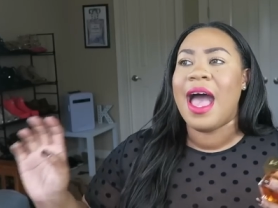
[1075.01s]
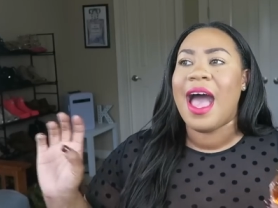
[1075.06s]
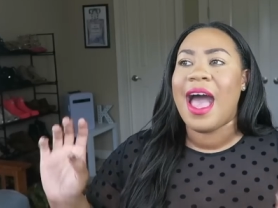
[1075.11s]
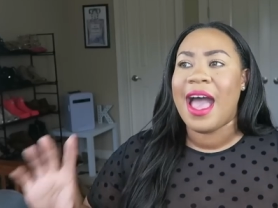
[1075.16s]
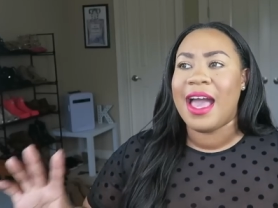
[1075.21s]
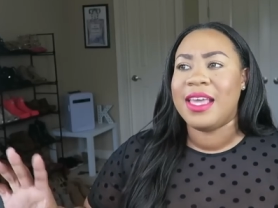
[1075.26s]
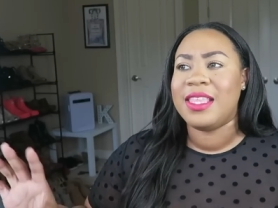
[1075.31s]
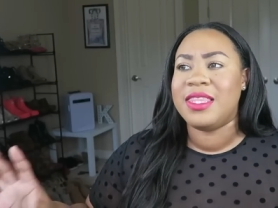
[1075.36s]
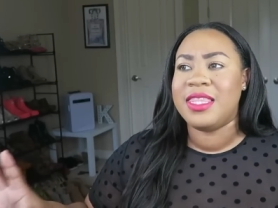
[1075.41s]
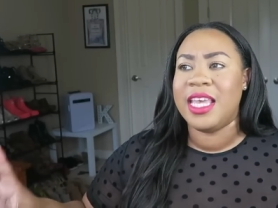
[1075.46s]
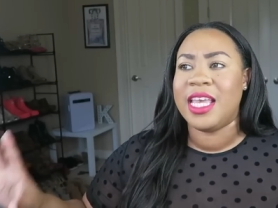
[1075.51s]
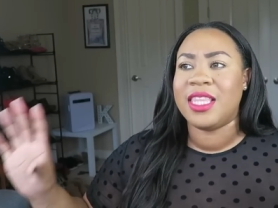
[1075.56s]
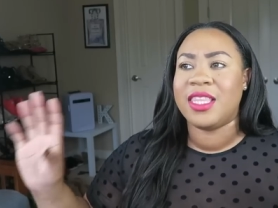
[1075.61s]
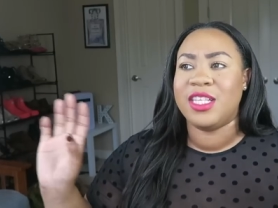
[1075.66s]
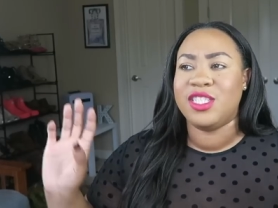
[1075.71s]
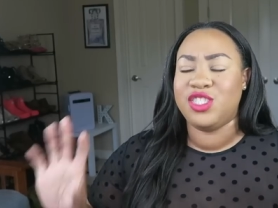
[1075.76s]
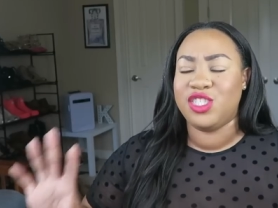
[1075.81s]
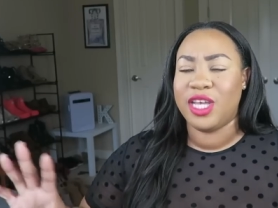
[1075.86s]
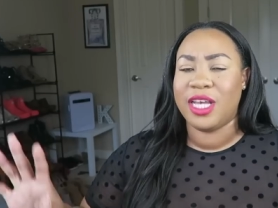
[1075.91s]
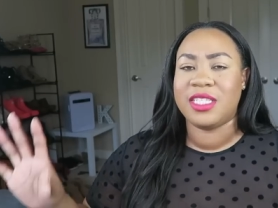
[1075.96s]
I think
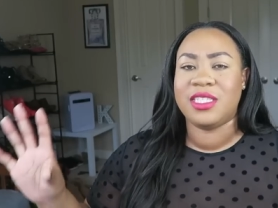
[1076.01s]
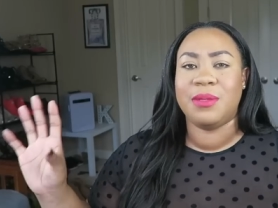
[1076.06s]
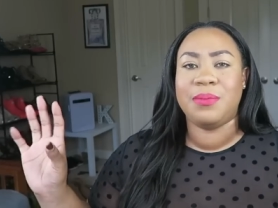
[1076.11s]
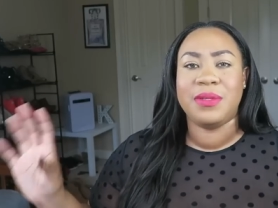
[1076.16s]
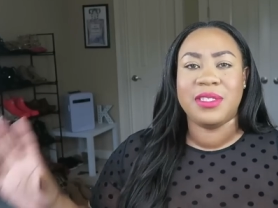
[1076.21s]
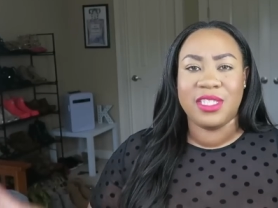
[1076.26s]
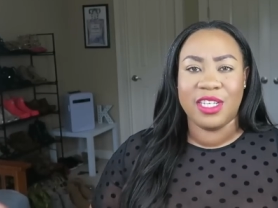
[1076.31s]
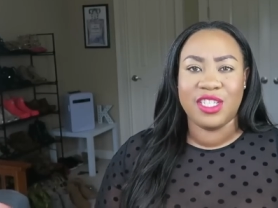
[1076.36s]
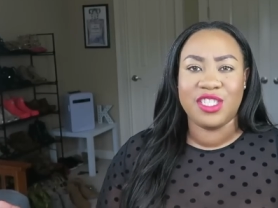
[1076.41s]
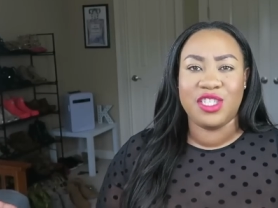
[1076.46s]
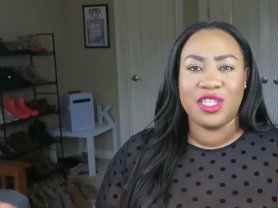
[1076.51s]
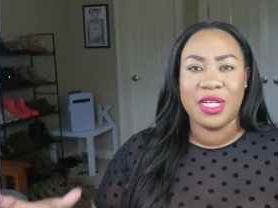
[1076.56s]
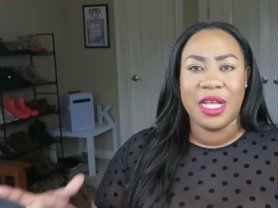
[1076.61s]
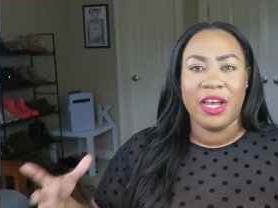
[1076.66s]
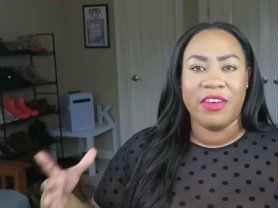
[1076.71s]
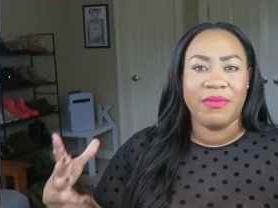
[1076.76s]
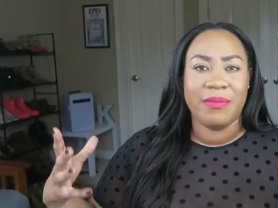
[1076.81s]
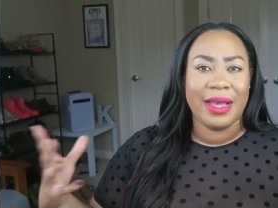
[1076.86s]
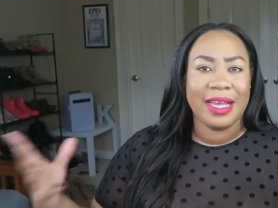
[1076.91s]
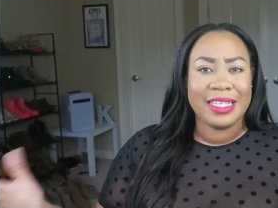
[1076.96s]
the juxtaposition
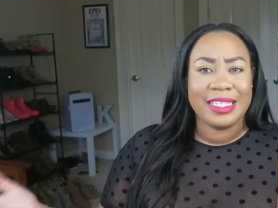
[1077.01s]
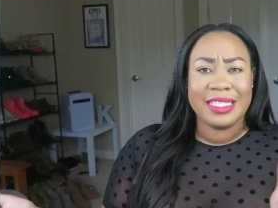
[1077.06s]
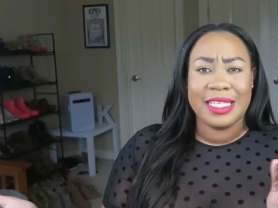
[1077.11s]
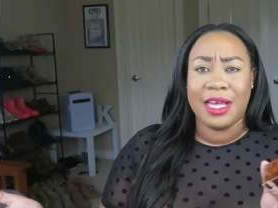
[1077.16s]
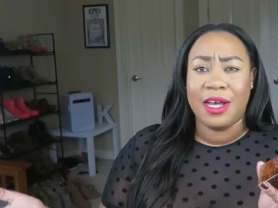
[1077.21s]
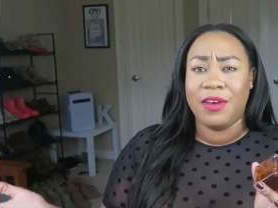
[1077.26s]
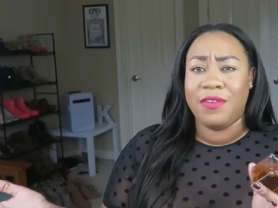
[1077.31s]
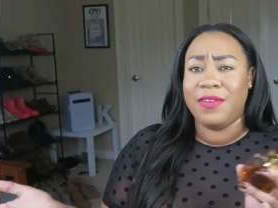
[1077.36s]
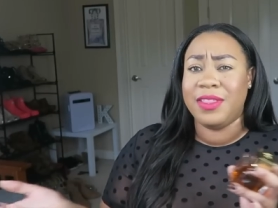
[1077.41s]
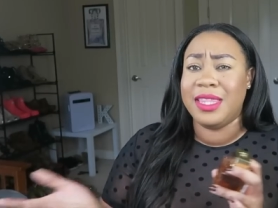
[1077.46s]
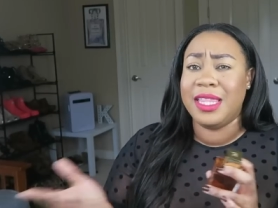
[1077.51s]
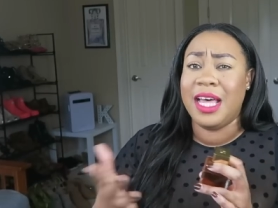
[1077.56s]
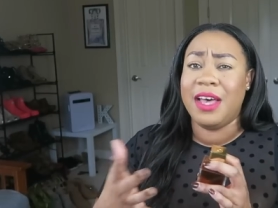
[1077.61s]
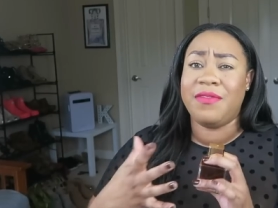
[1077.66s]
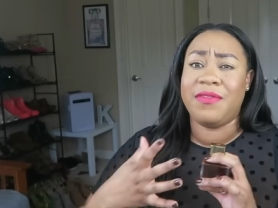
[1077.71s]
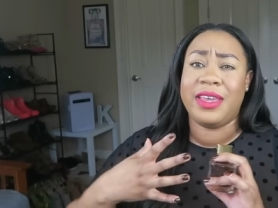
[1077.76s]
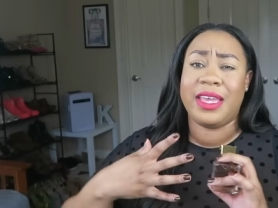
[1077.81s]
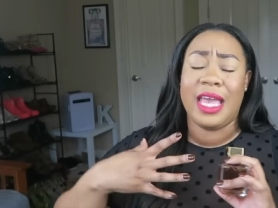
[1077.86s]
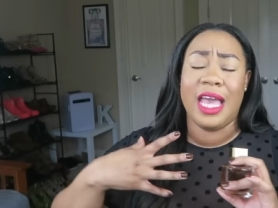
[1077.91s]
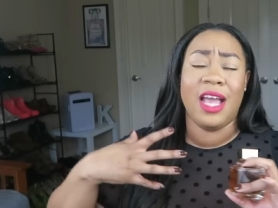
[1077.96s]
of myself
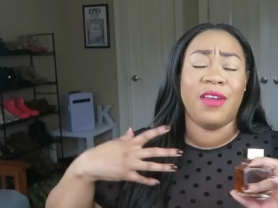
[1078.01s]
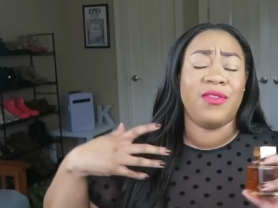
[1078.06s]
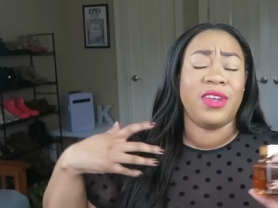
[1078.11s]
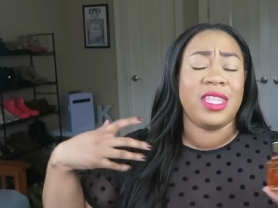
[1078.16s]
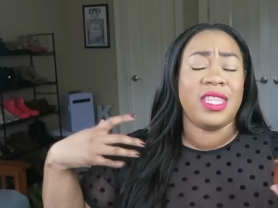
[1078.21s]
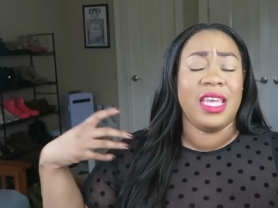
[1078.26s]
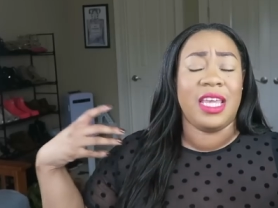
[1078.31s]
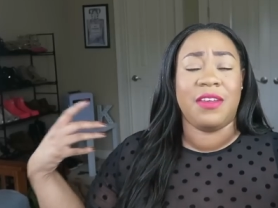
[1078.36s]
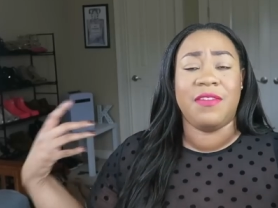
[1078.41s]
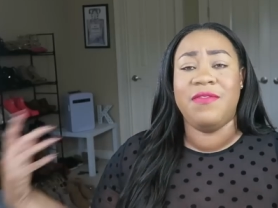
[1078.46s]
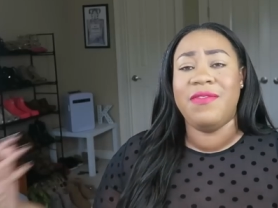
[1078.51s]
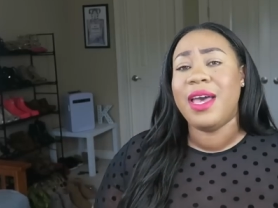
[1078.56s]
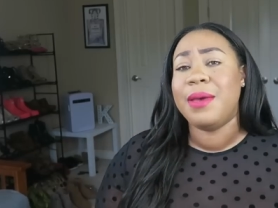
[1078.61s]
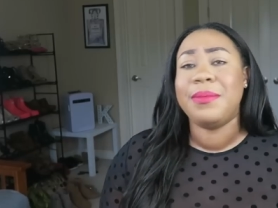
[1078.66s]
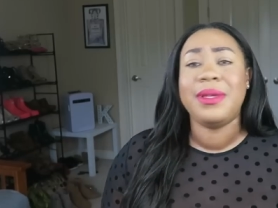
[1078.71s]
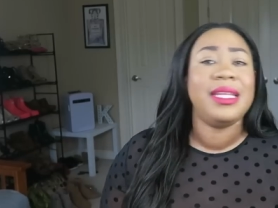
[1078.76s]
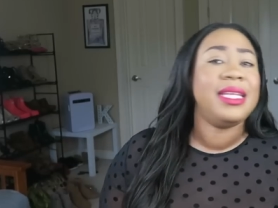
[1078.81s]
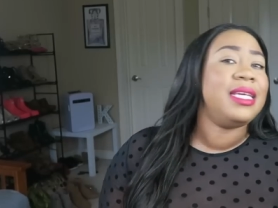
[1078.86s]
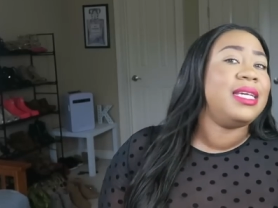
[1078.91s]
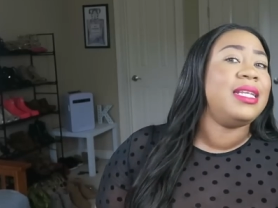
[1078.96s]
loving everything
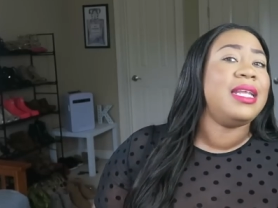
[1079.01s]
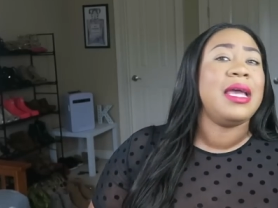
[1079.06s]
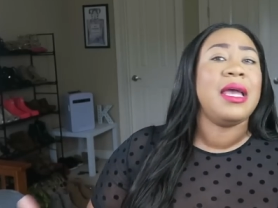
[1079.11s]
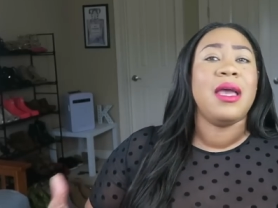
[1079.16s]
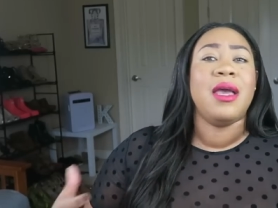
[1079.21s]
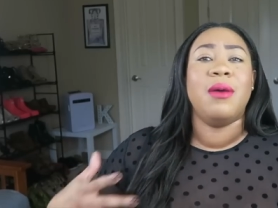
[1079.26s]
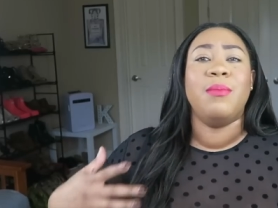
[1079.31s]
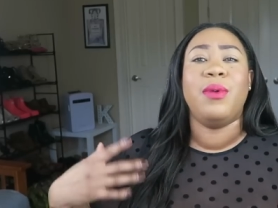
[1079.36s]
feminine,